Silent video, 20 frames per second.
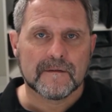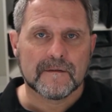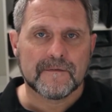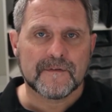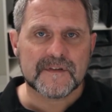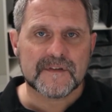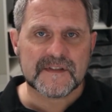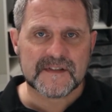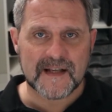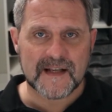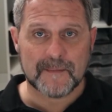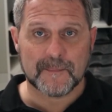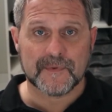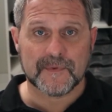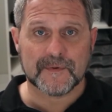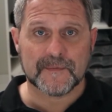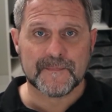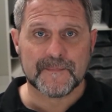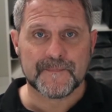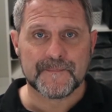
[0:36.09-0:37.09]
For
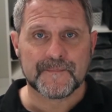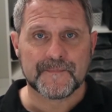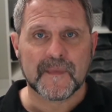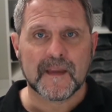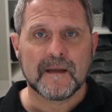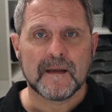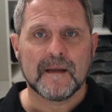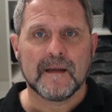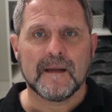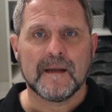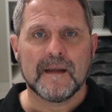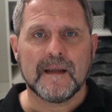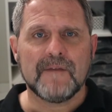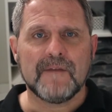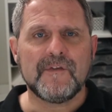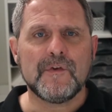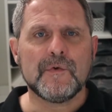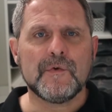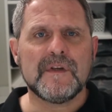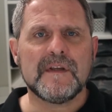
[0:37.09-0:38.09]
example,
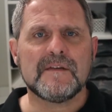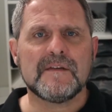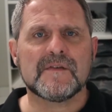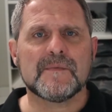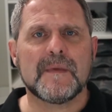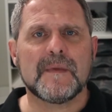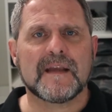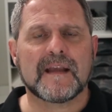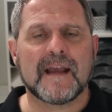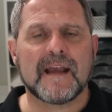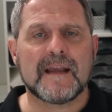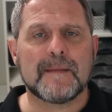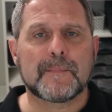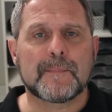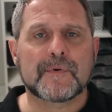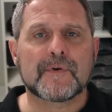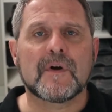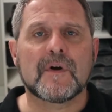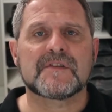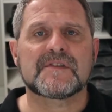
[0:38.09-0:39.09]
if you need to make a
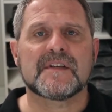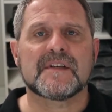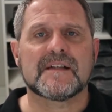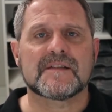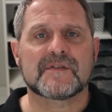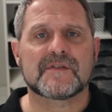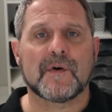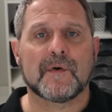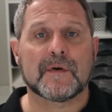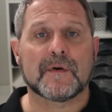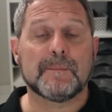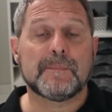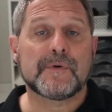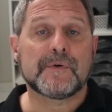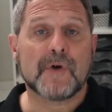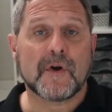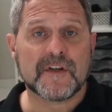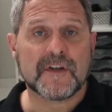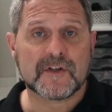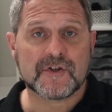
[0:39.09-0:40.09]
process or a
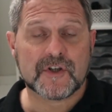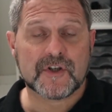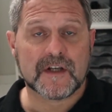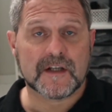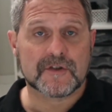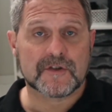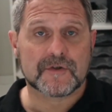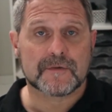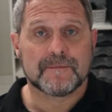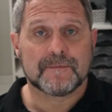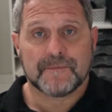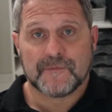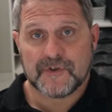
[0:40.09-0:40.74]
product change